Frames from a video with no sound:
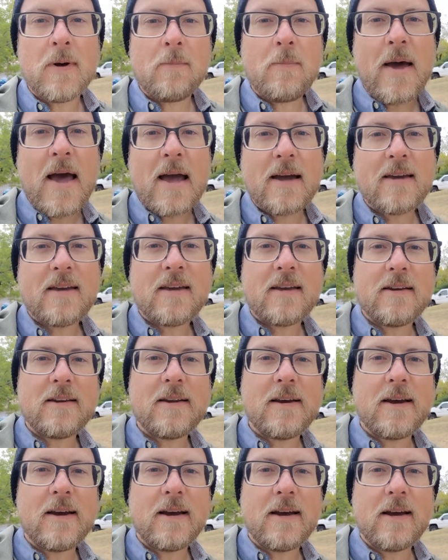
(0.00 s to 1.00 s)
But back
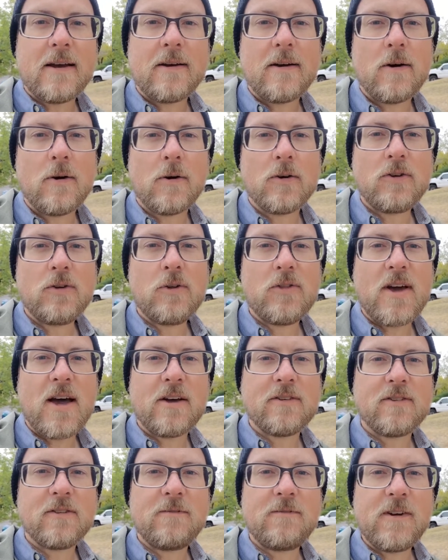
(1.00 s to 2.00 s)
in
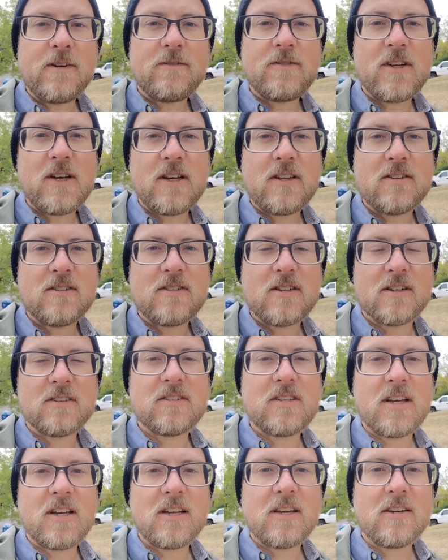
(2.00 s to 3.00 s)

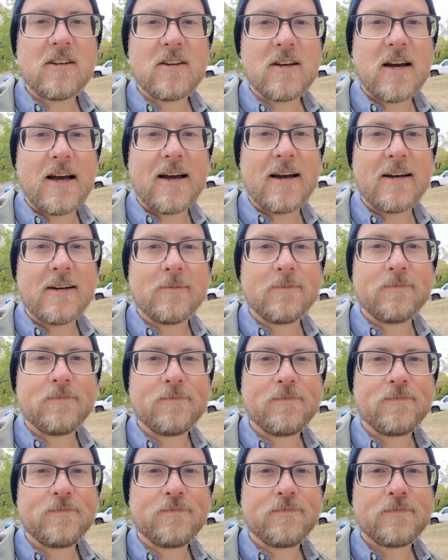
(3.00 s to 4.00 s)

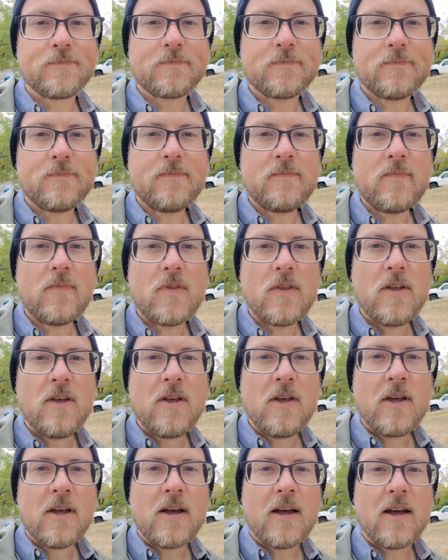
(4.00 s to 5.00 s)
2015-16,
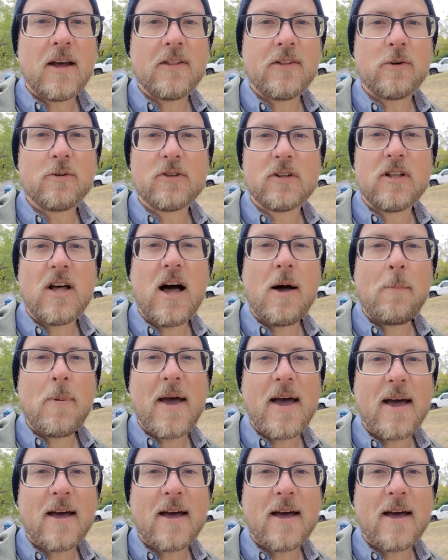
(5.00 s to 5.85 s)
there was a law